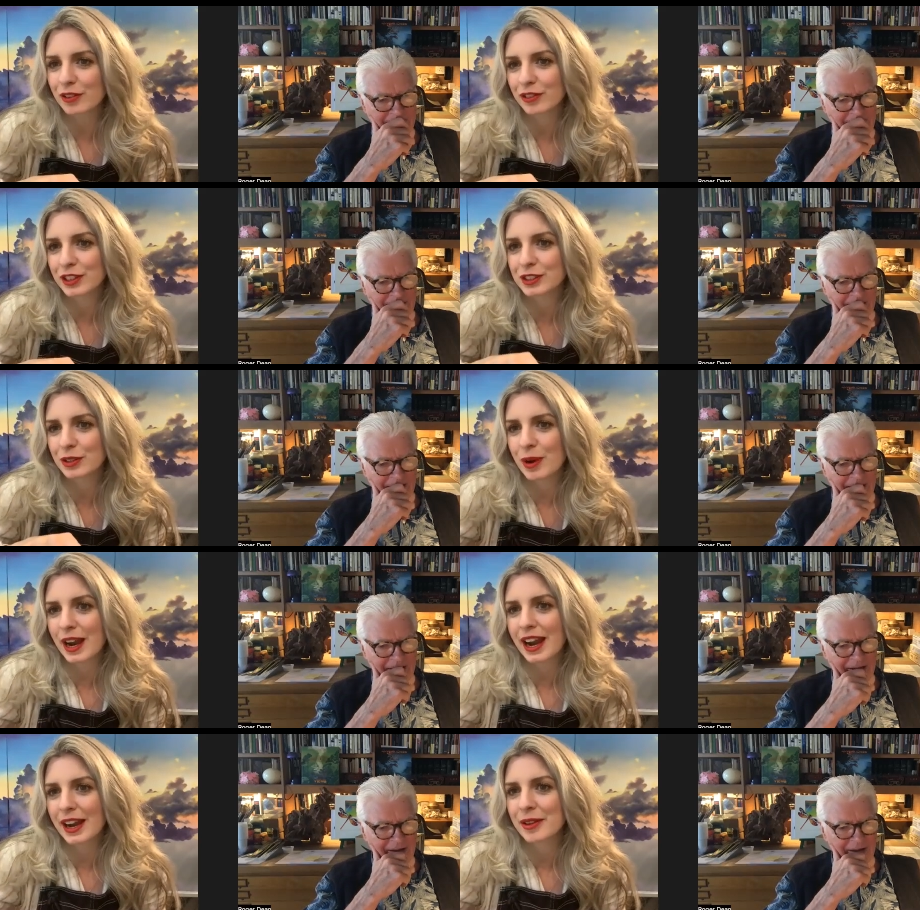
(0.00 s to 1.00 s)
Speaker 1: over the
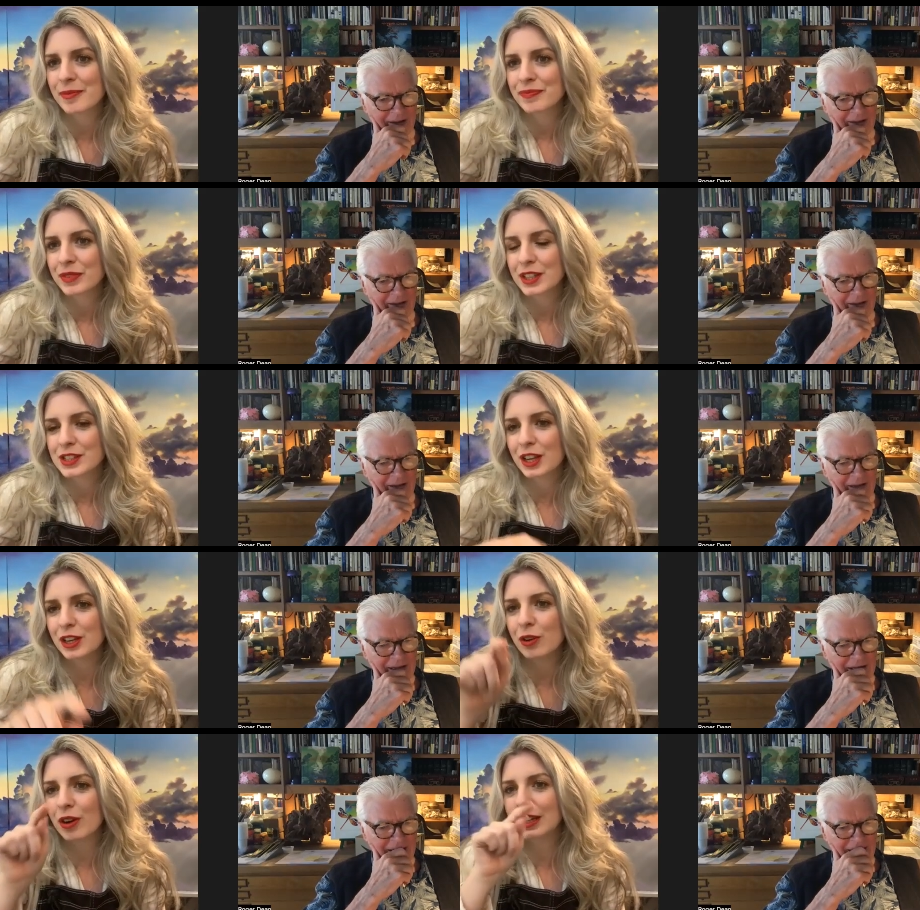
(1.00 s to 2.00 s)
square. So
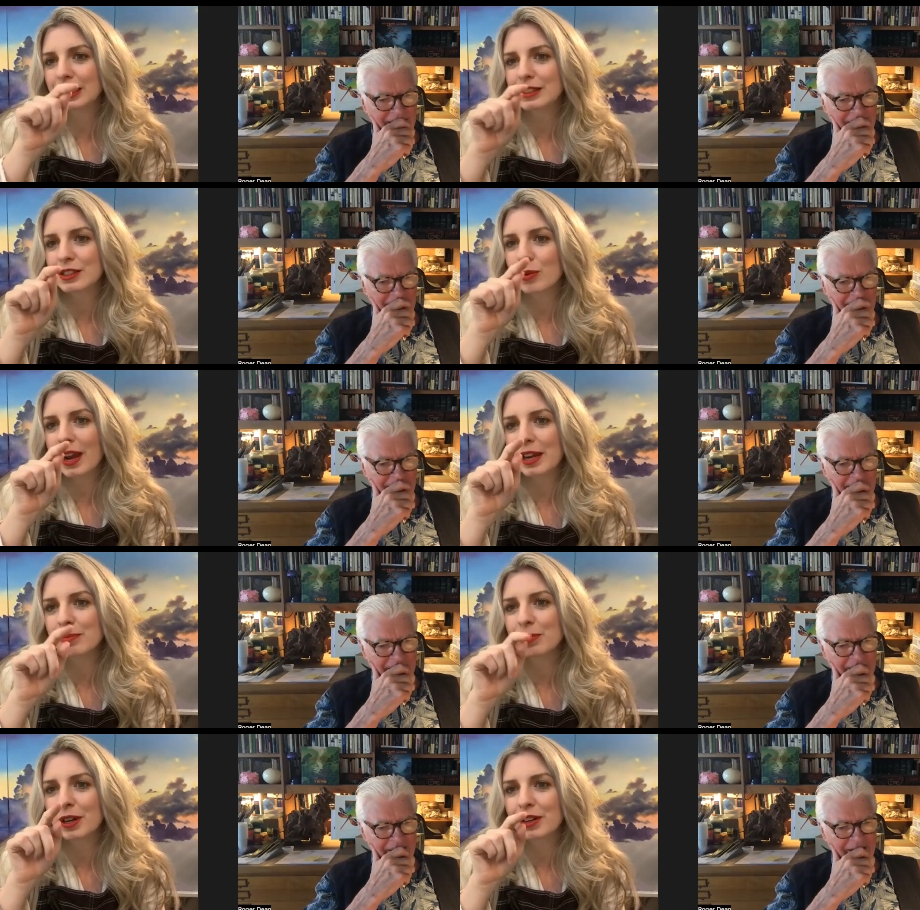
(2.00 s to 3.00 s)
you've got a little square
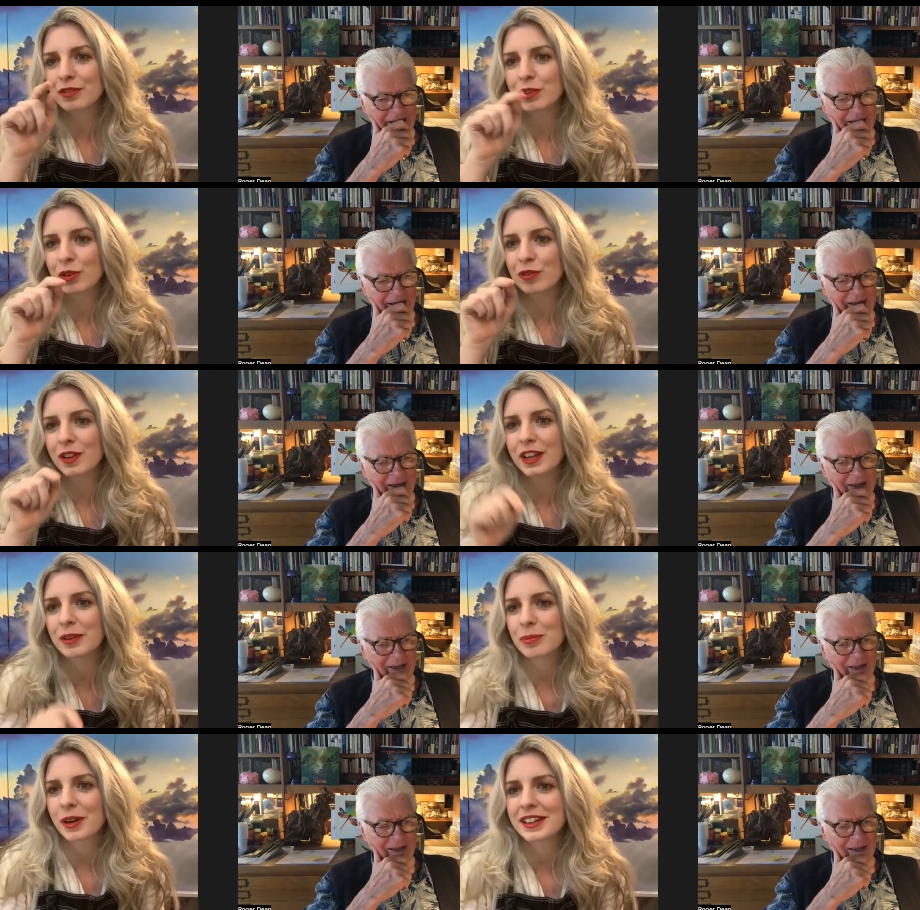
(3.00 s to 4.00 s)
imprint of your
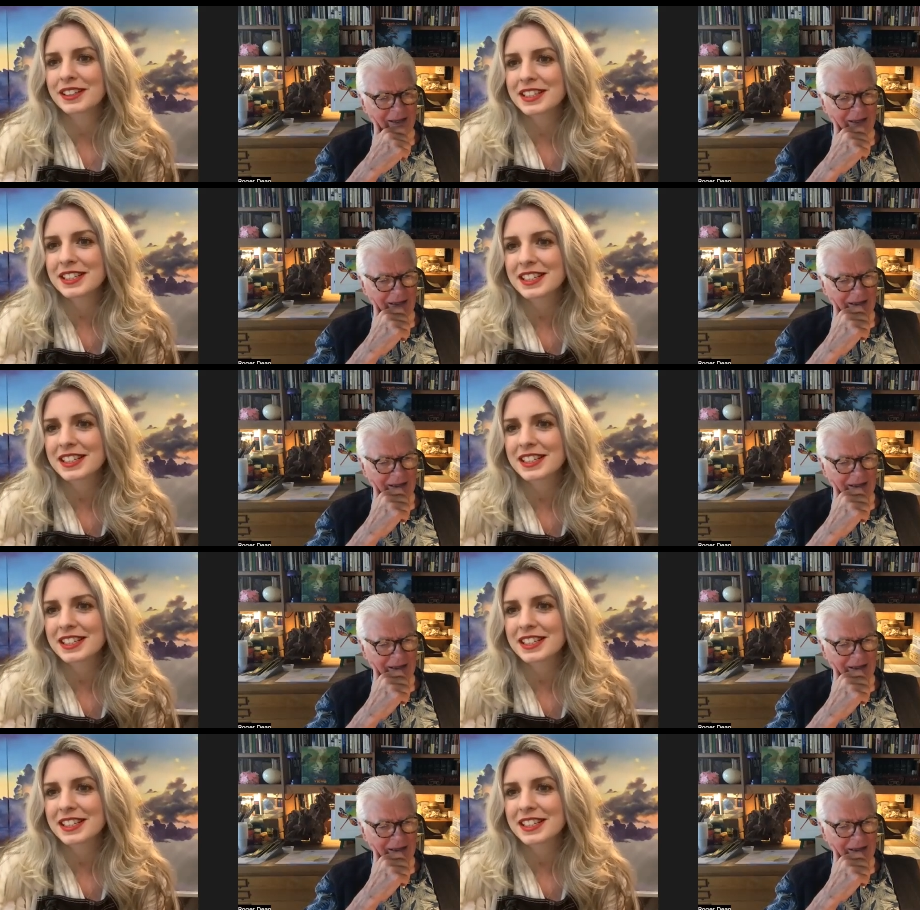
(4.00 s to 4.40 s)
fingerprint